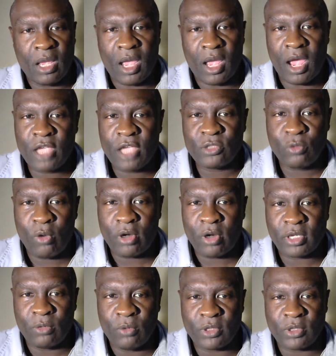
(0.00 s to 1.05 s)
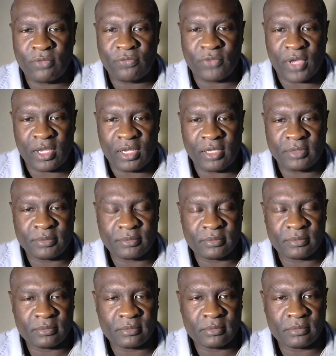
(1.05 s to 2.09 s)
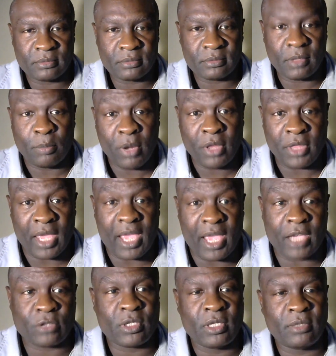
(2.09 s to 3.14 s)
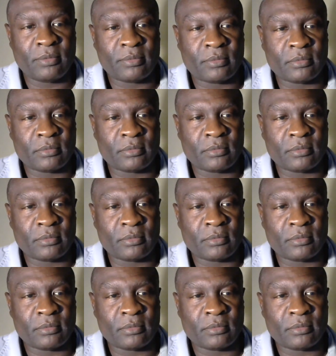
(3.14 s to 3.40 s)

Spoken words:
I was working with a fella, a brother actually,